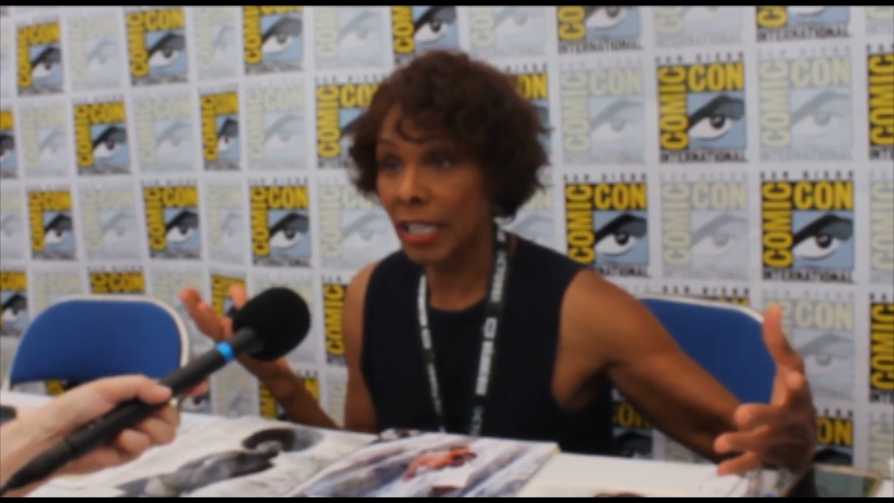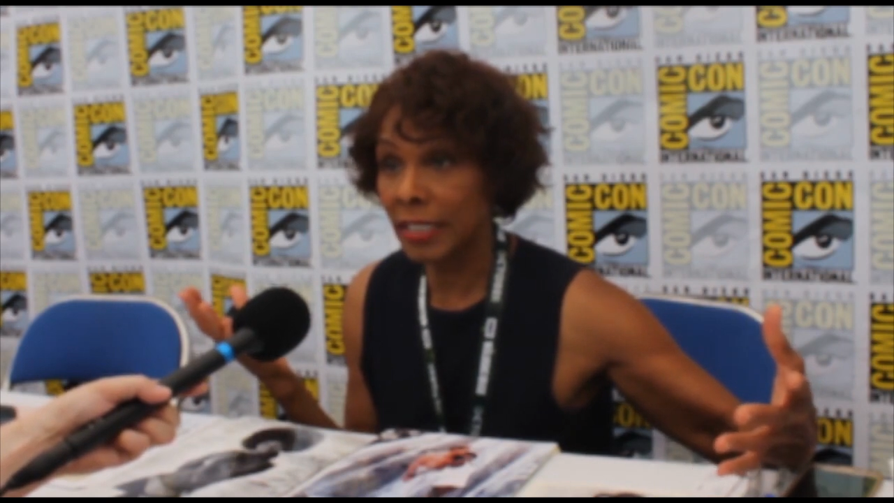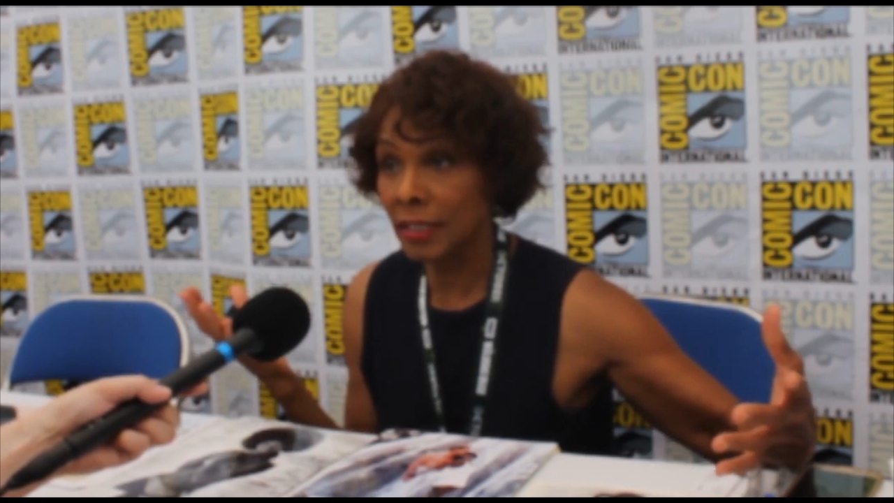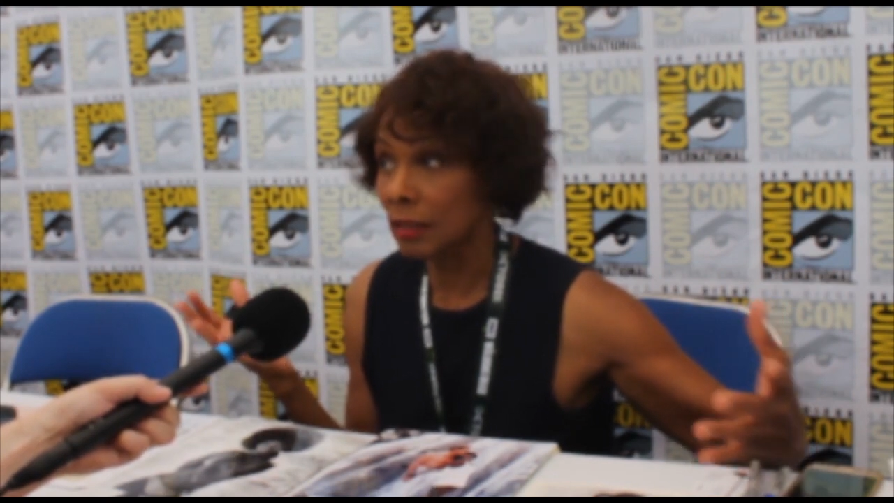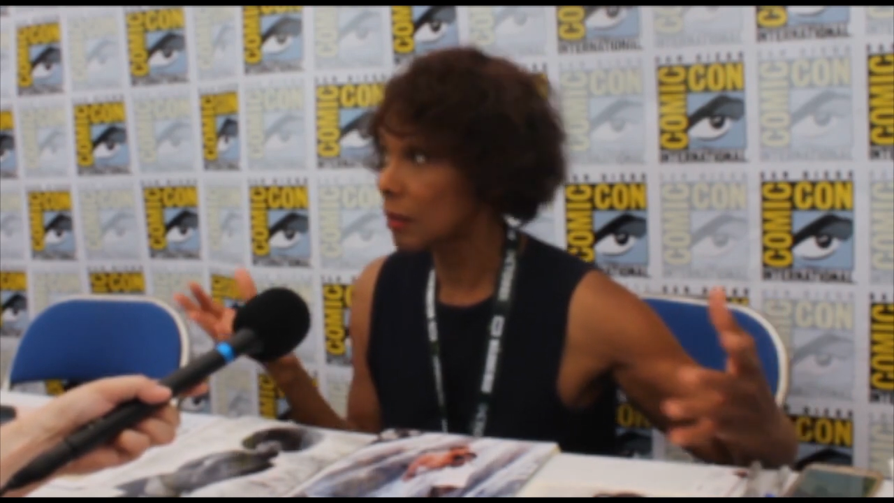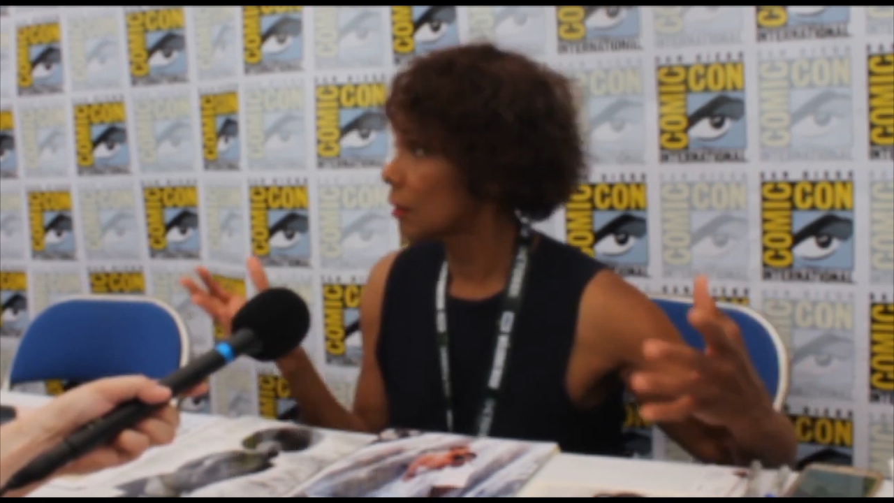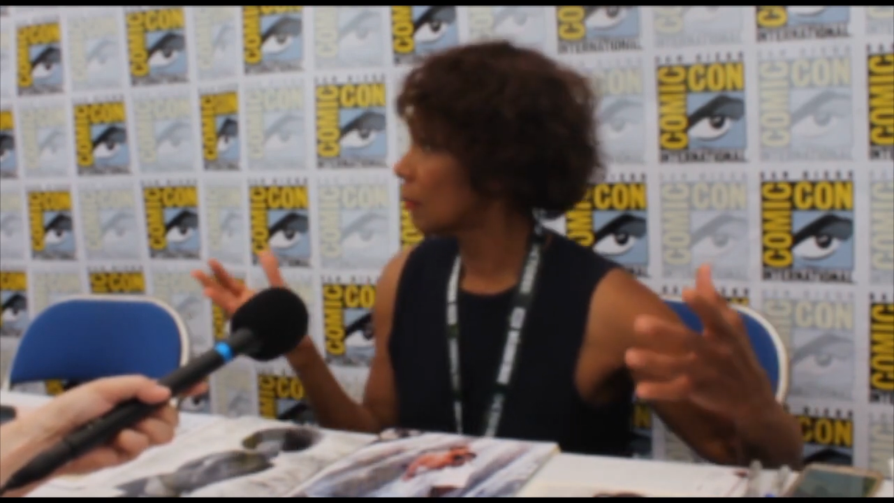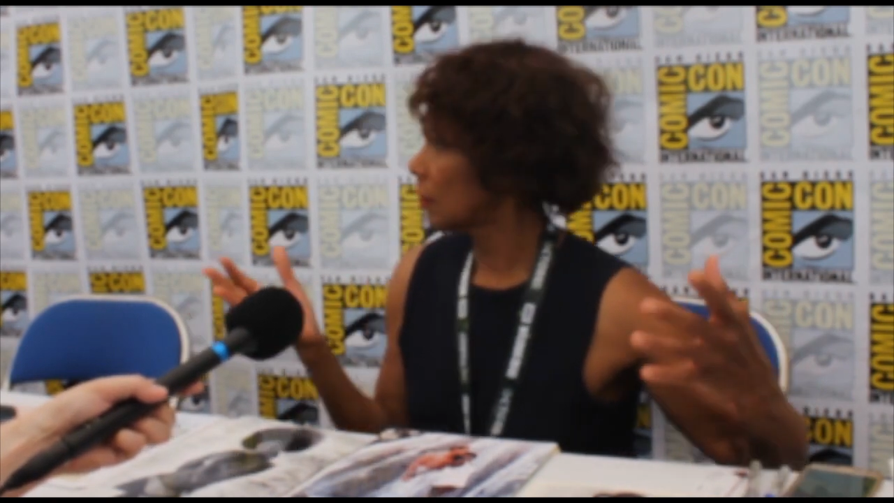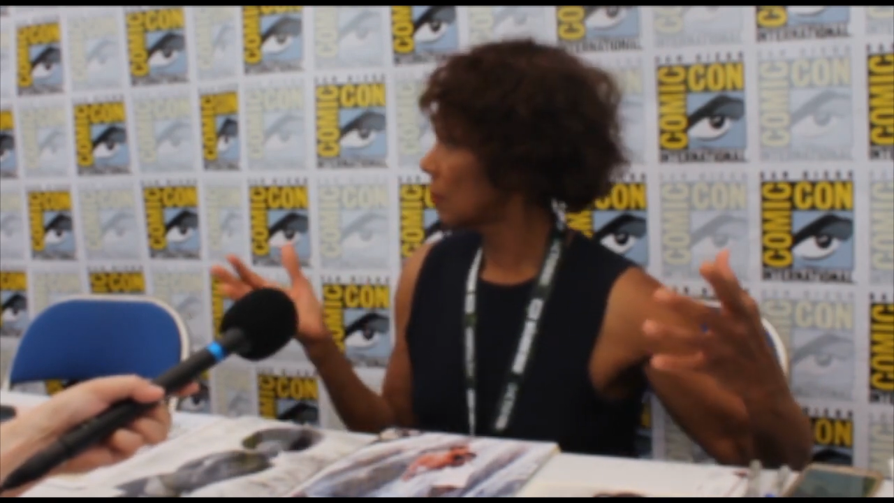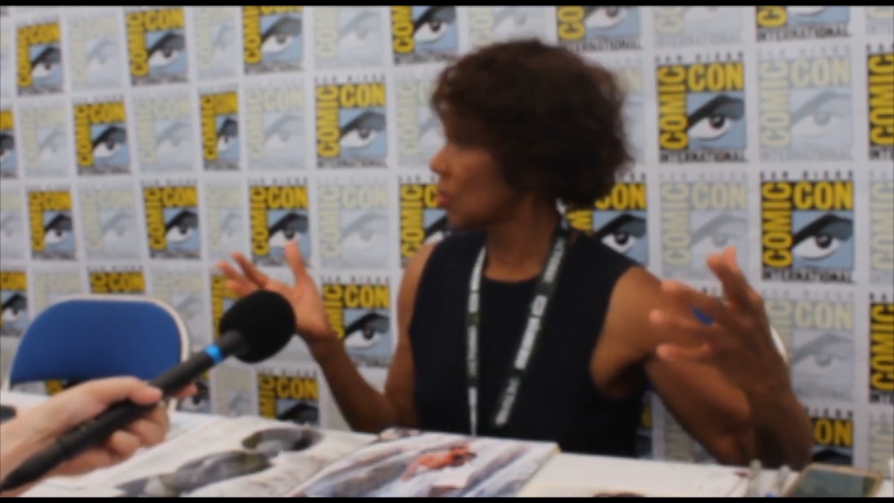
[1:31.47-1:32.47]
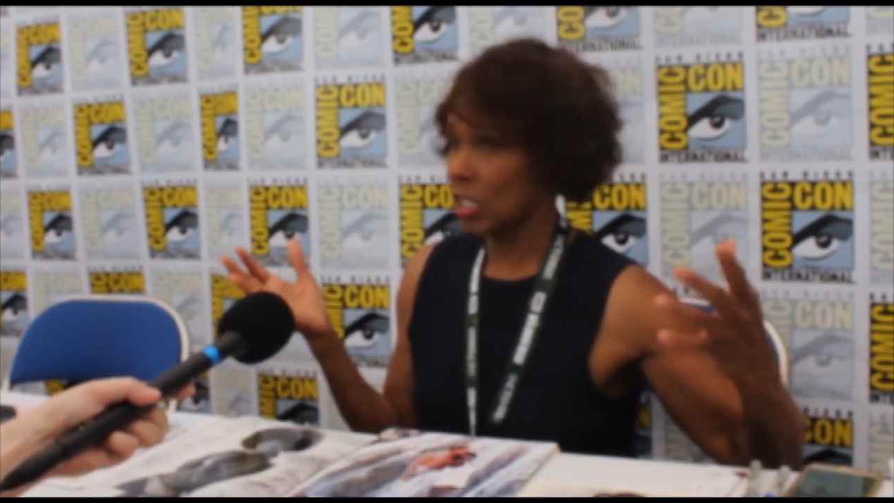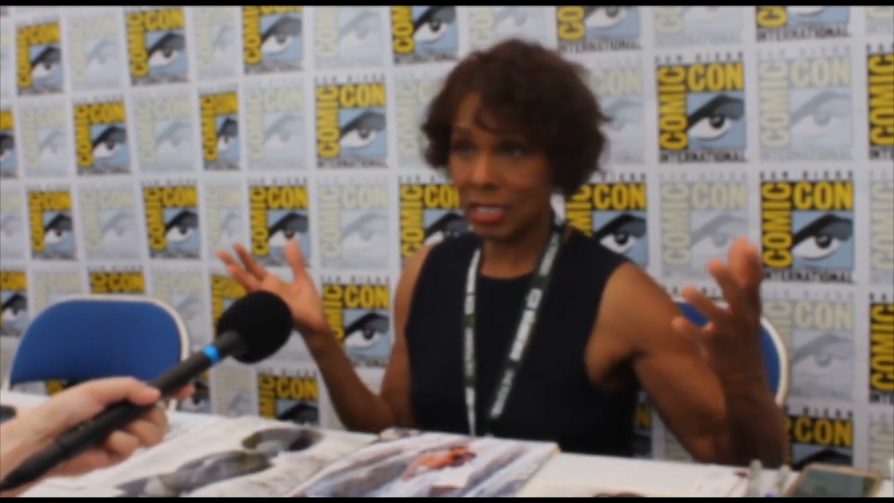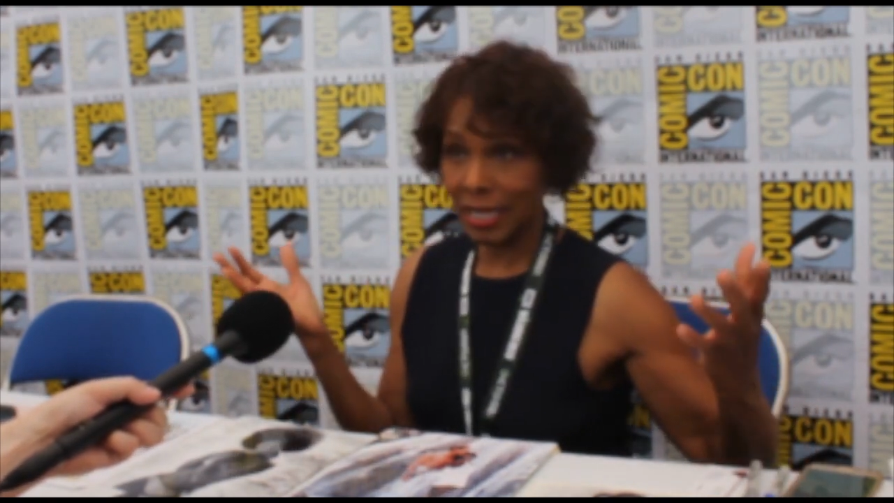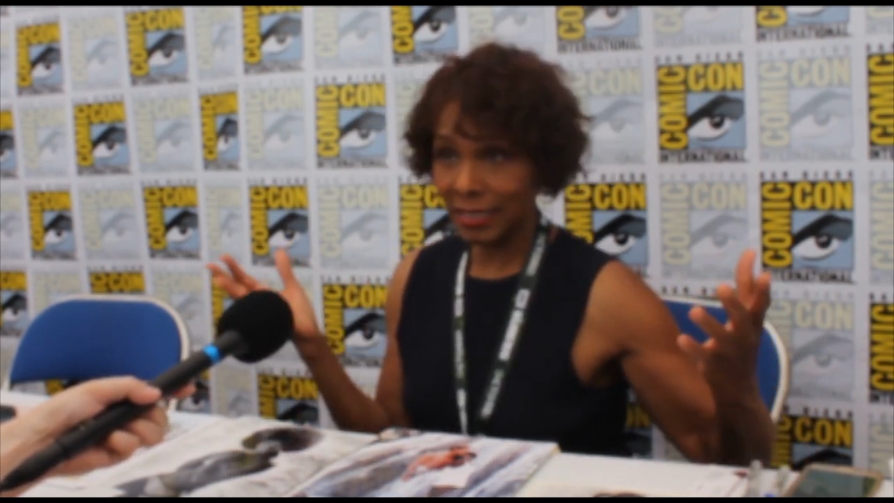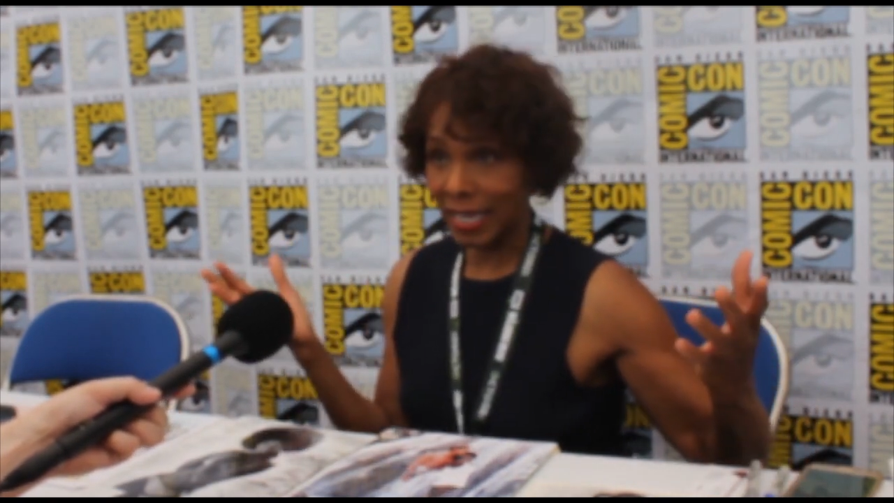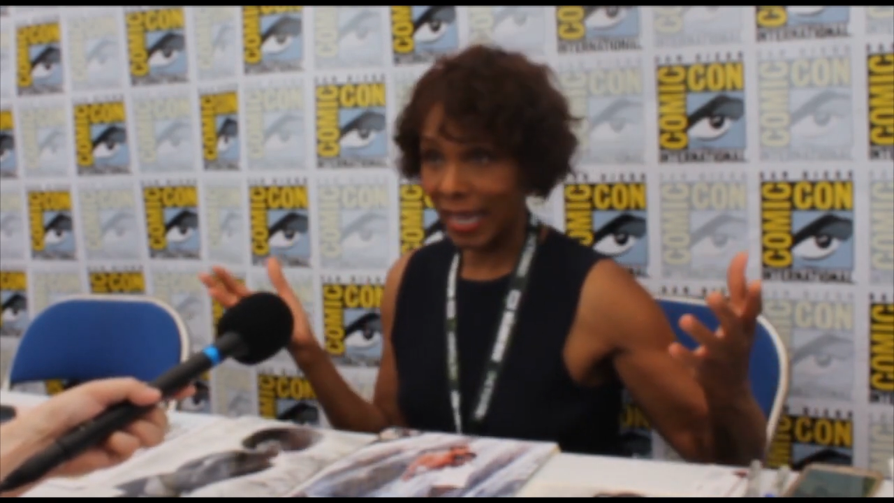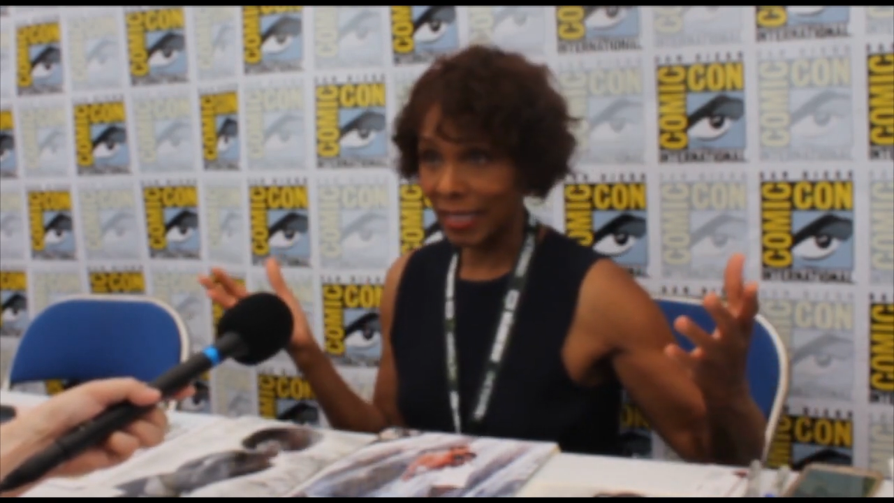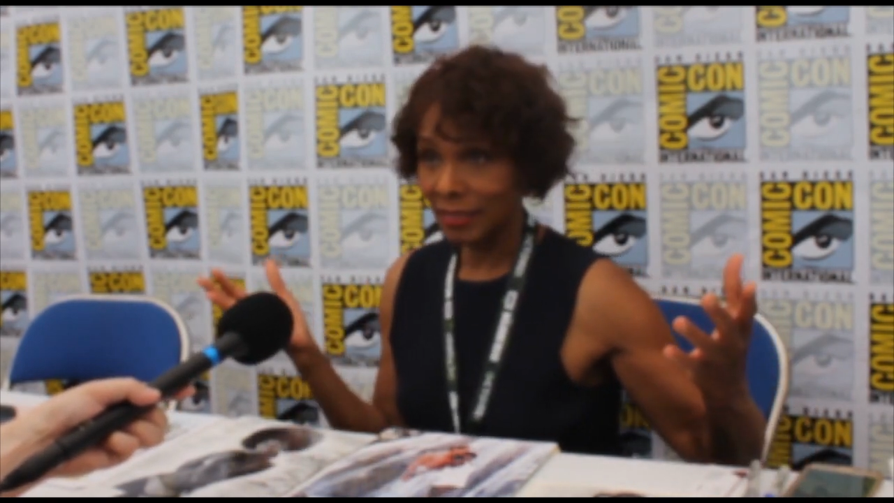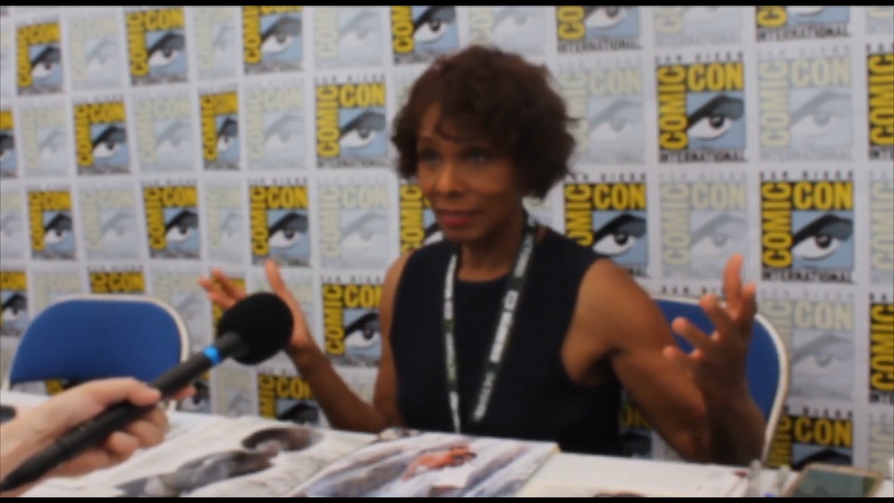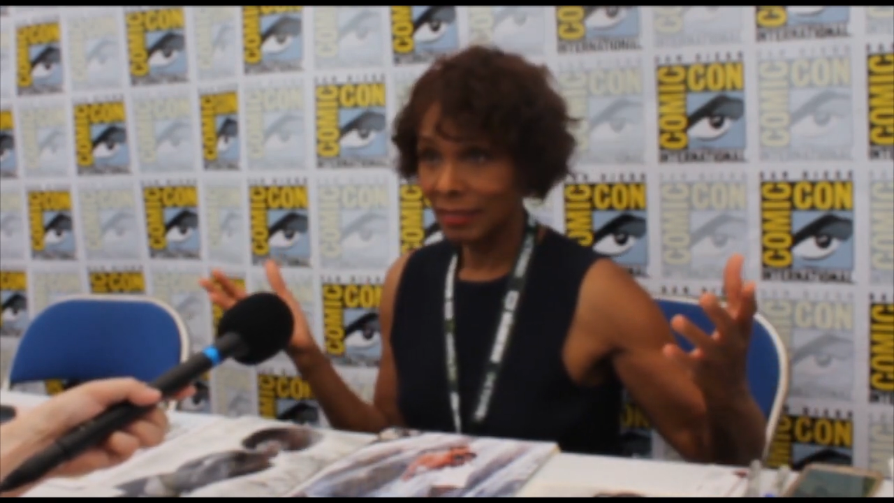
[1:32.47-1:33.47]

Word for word: London. Just like that.